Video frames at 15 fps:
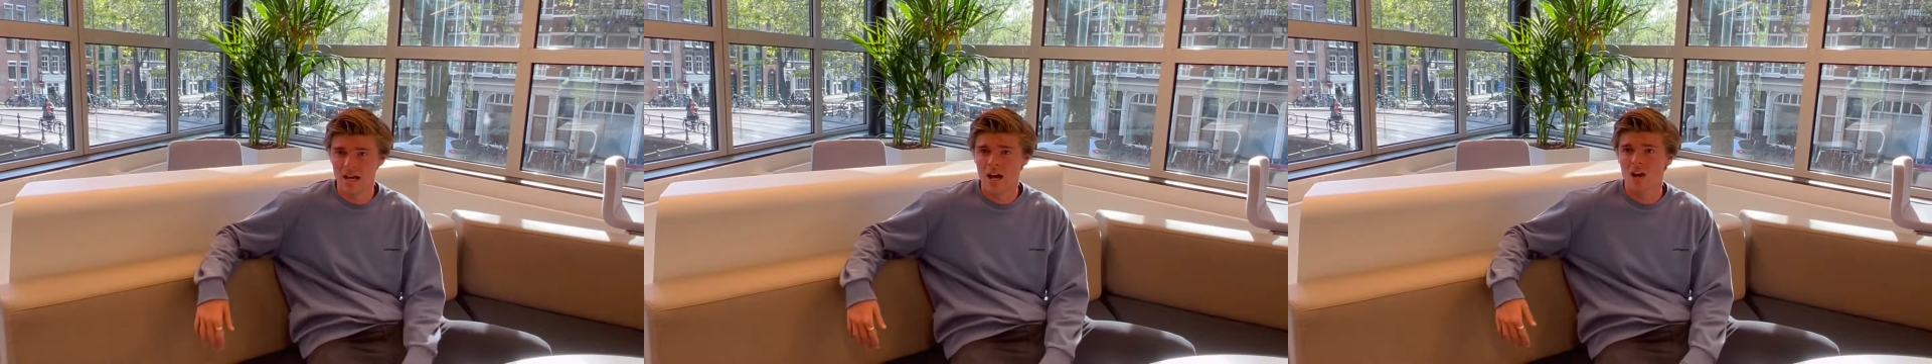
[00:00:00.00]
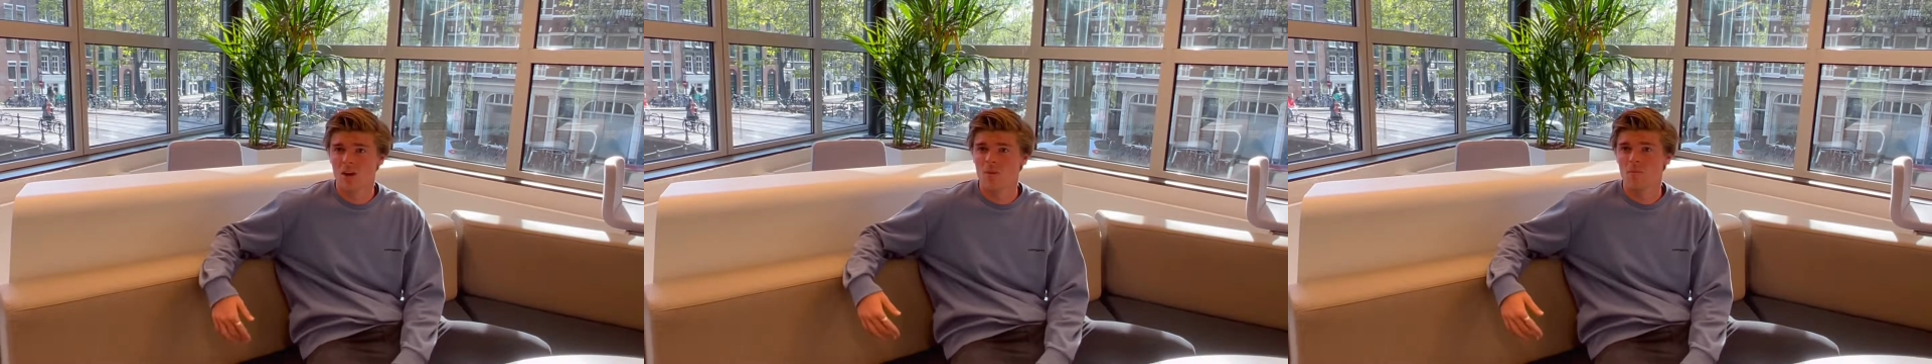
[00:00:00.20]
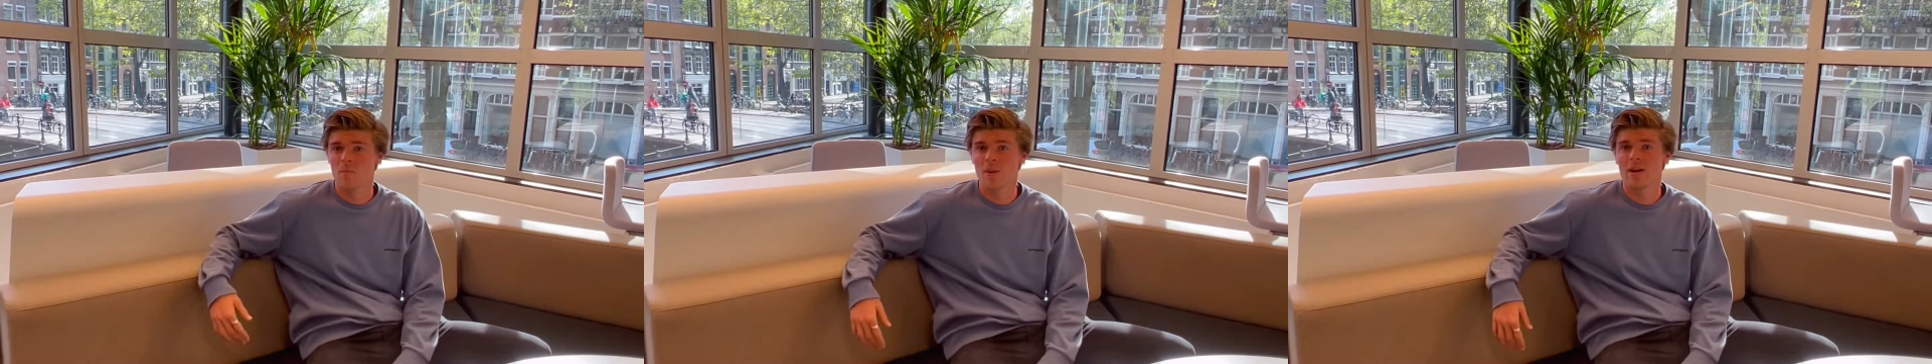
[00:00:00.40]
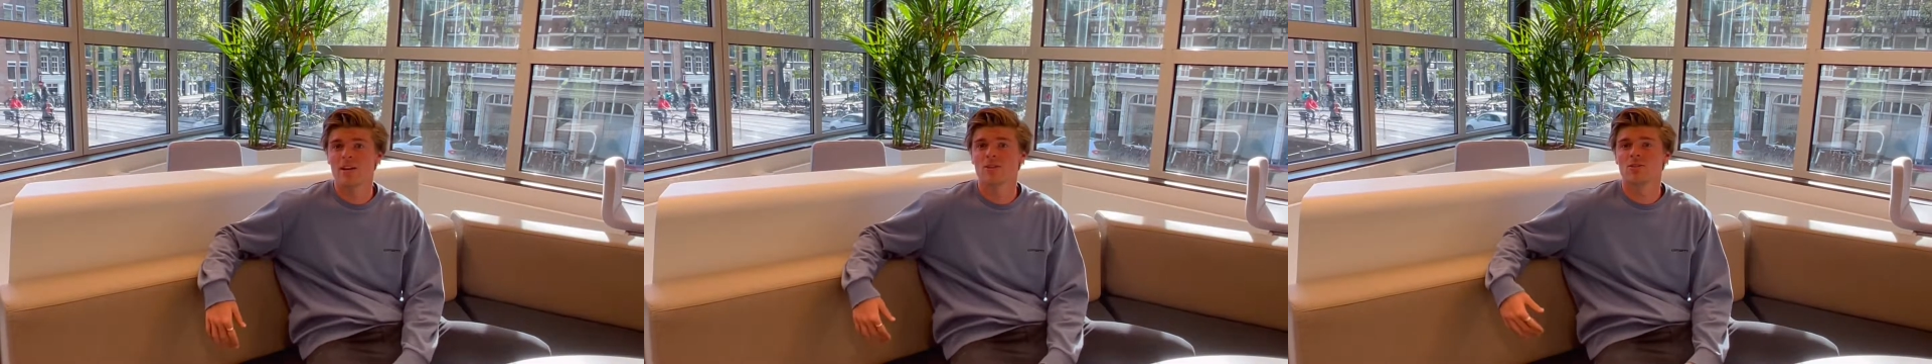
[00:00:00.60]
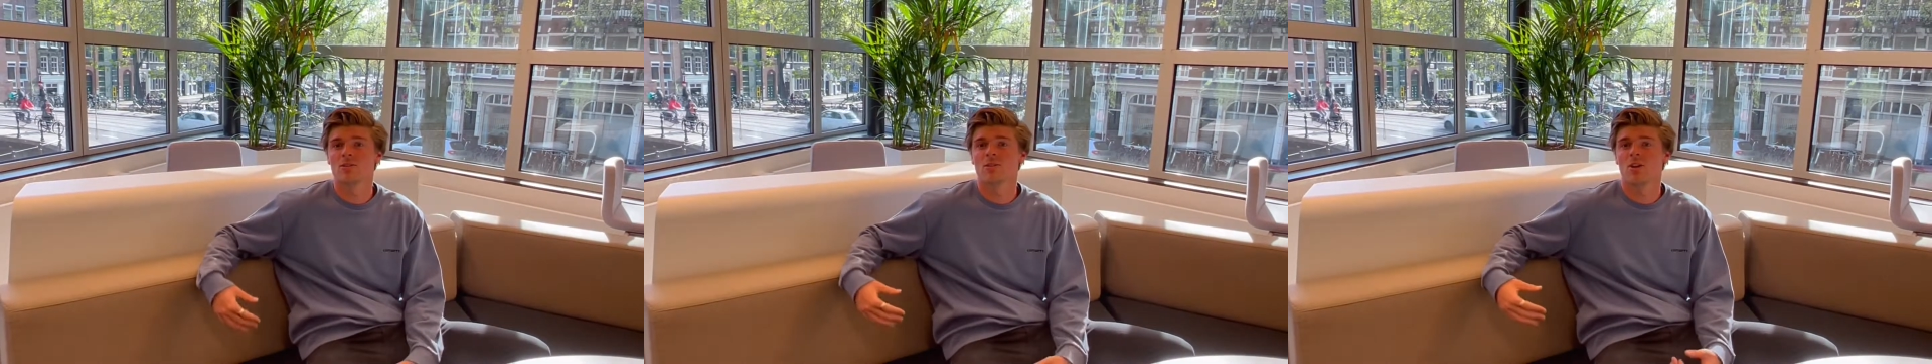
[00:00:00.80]
compared
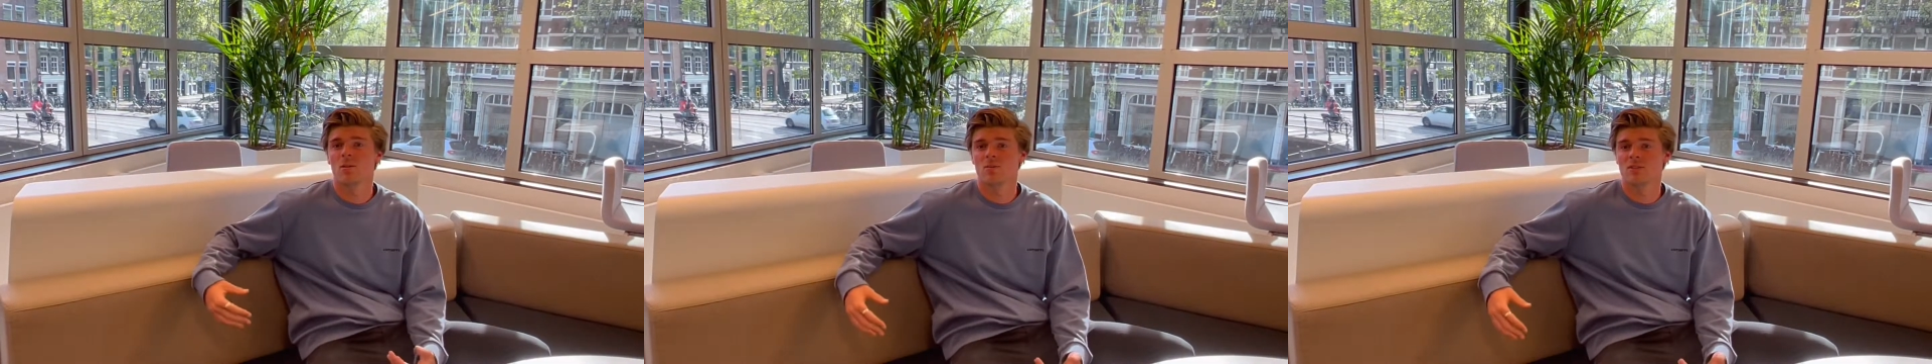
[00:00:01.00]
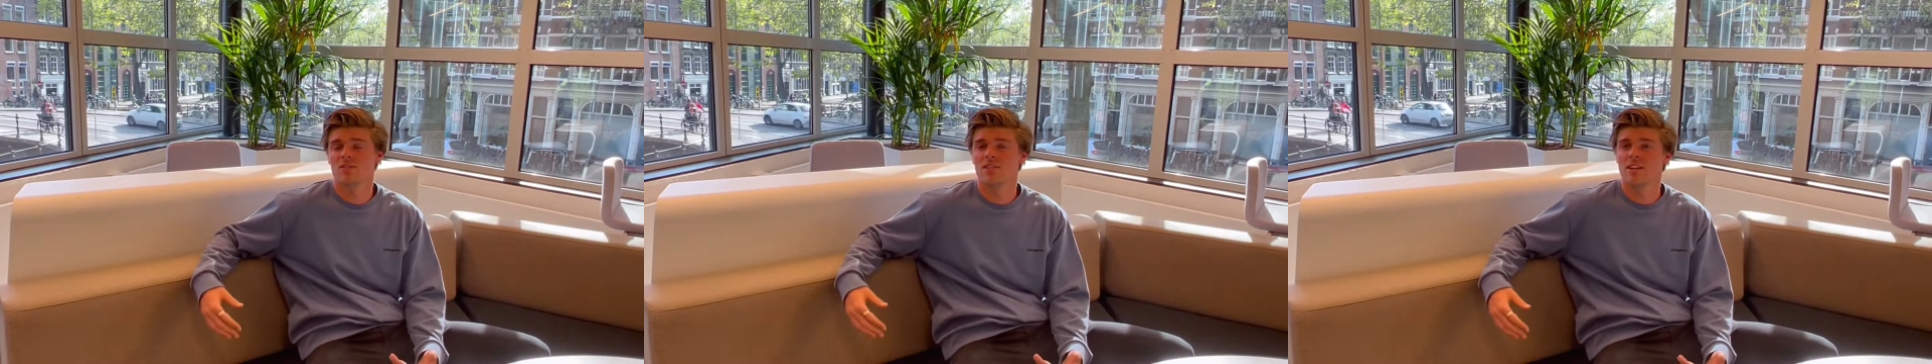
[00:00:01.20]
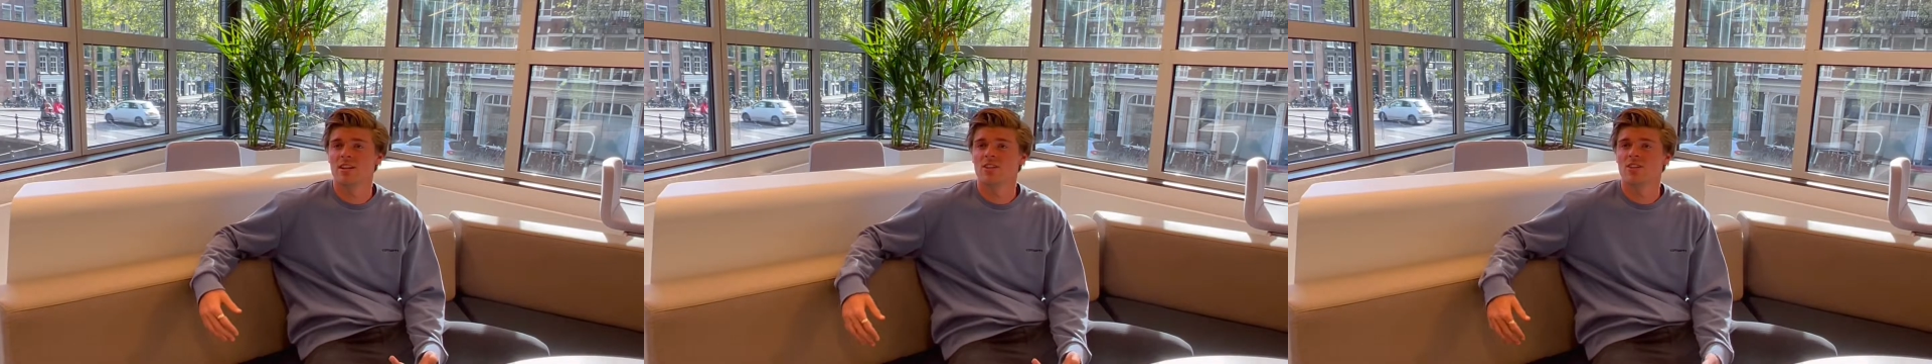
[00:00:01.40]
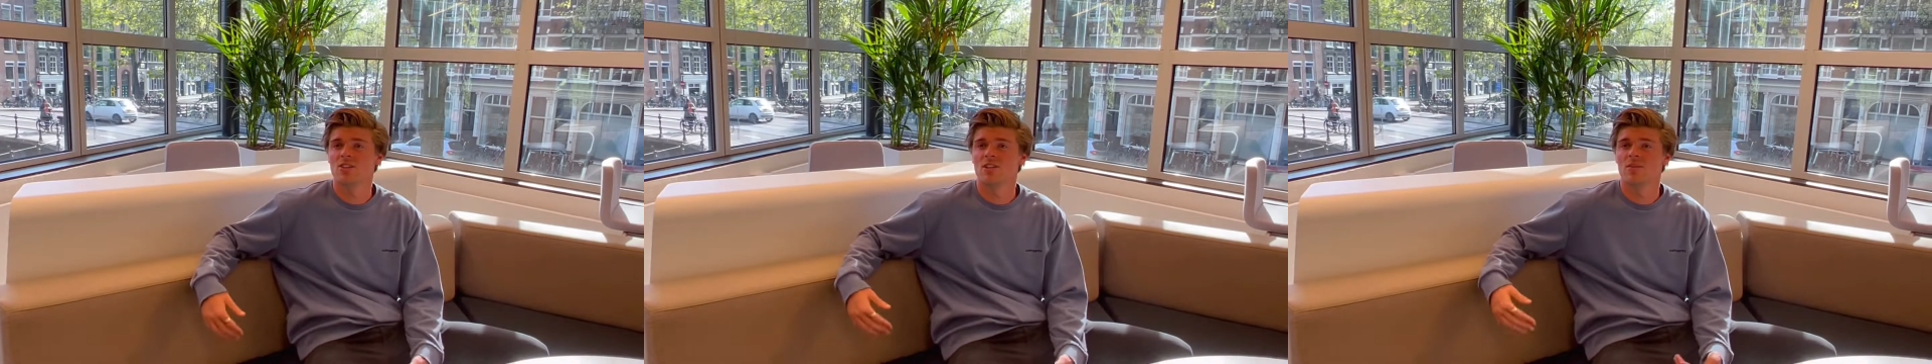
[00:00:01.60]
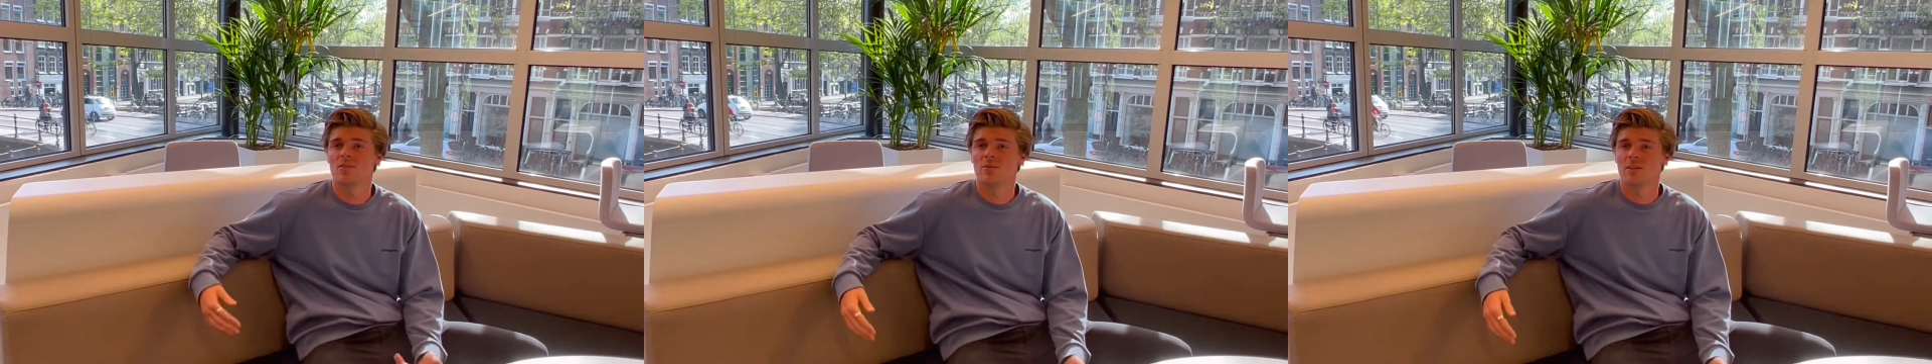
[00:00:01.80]
to your observations
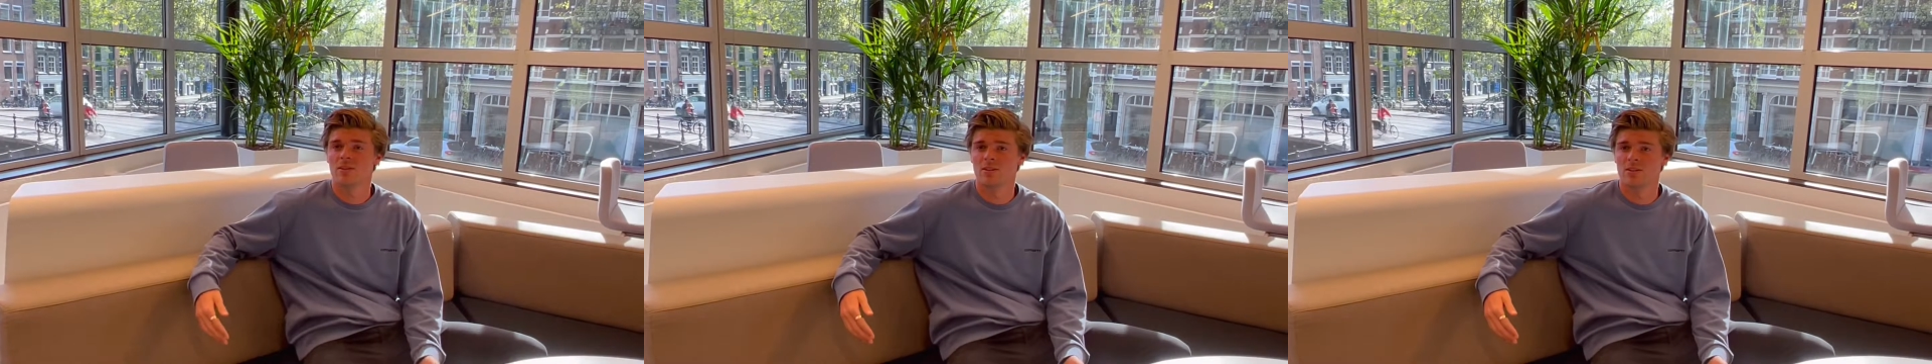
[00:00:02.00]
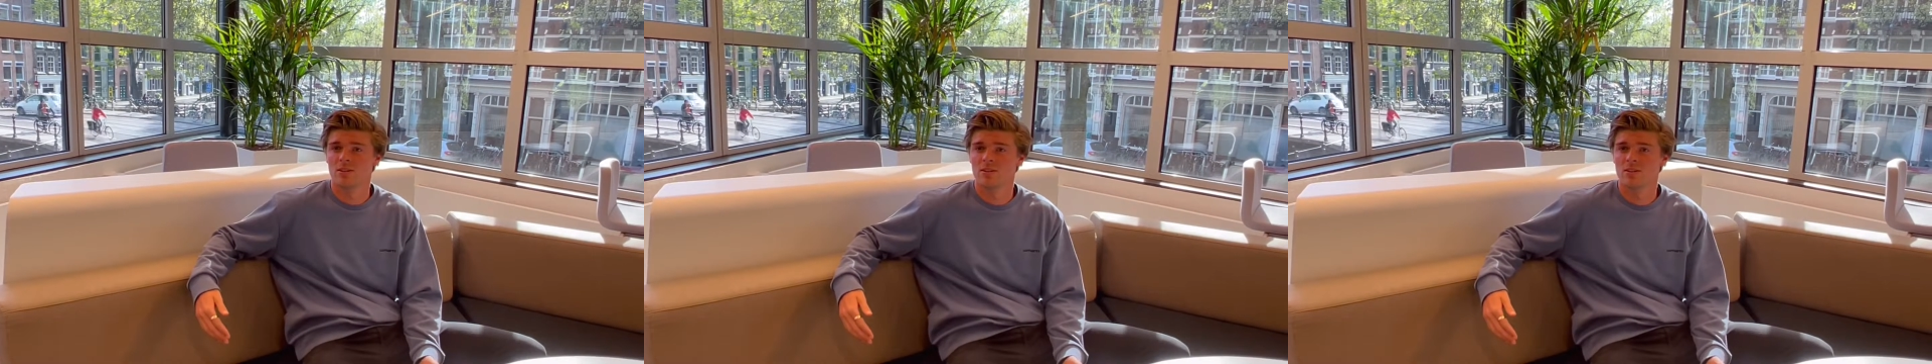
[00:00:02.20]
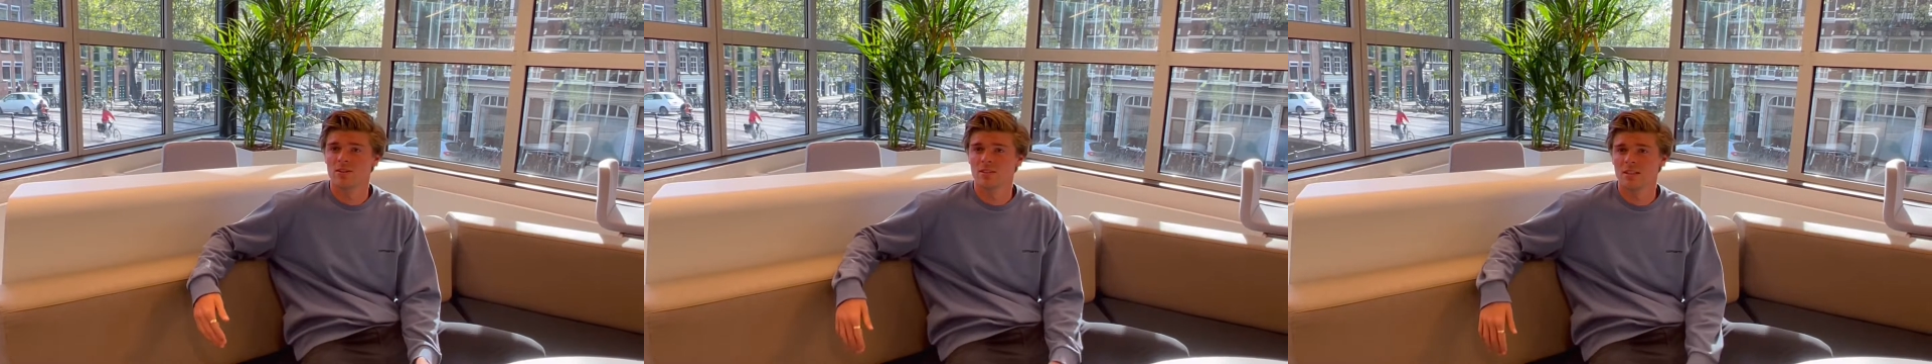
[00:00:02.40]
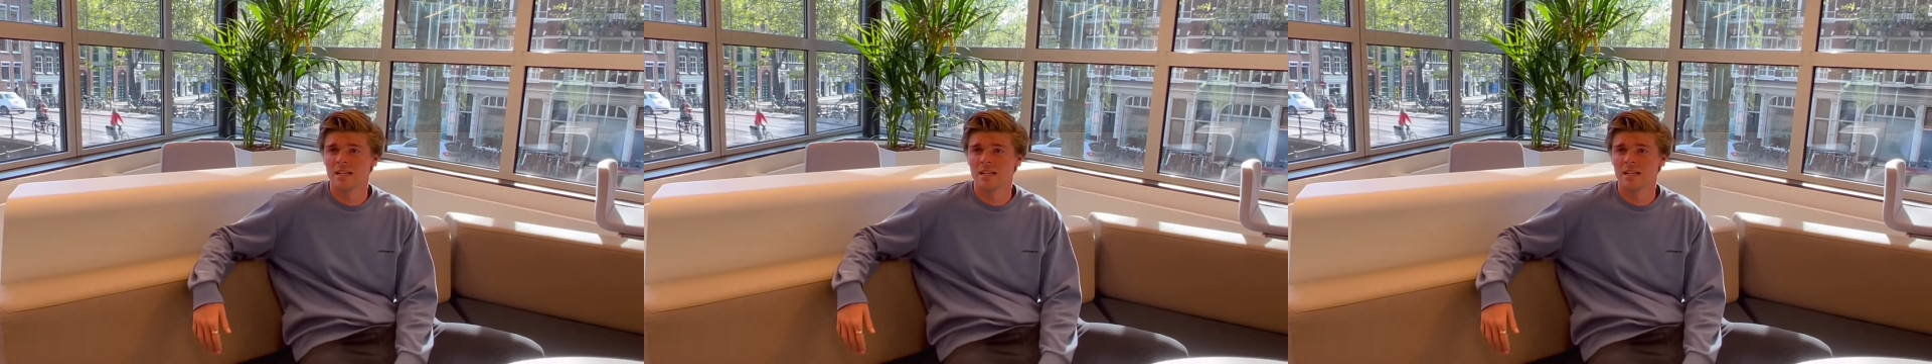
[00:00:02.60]
of the returns,